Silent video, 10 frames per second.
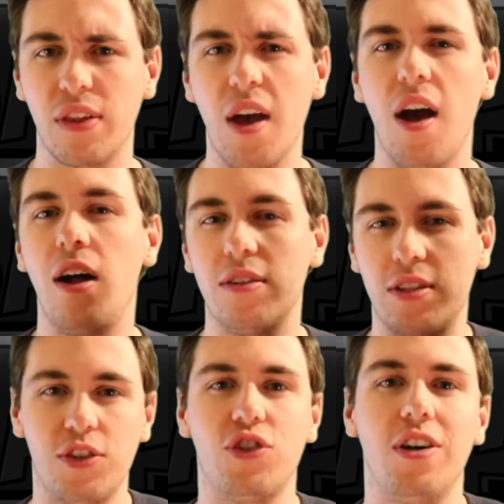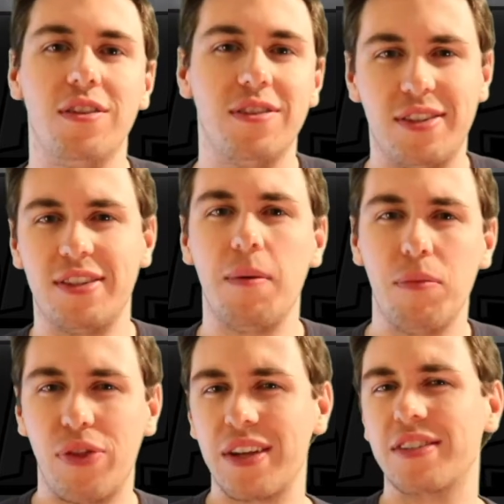I'll touch on some
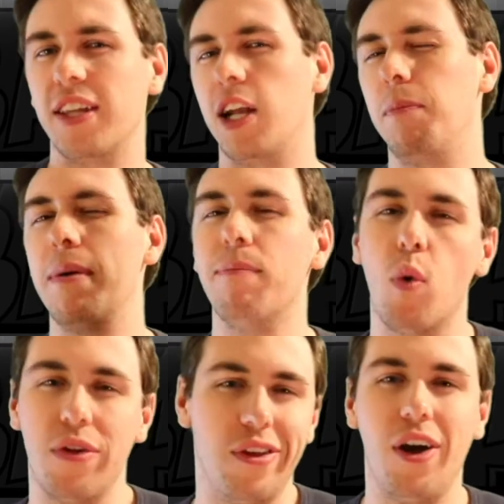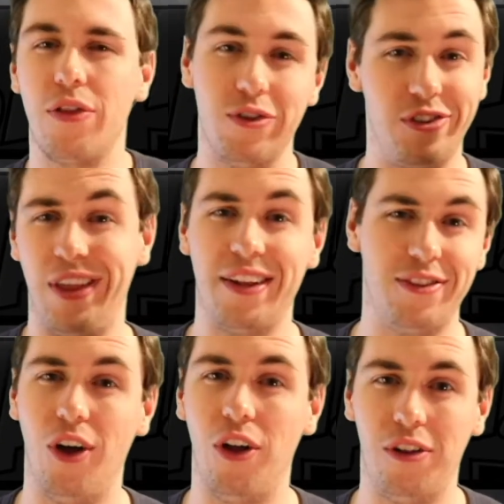things a little bit more than others, that's
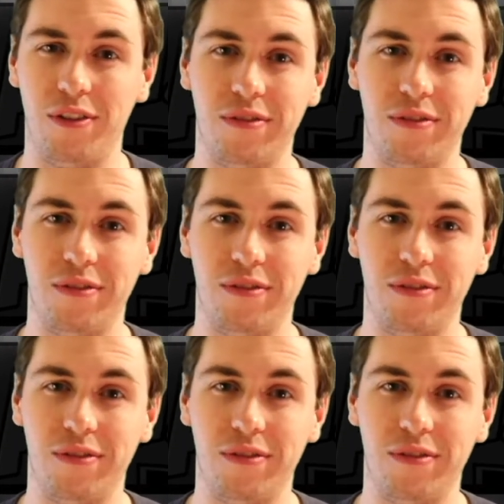all.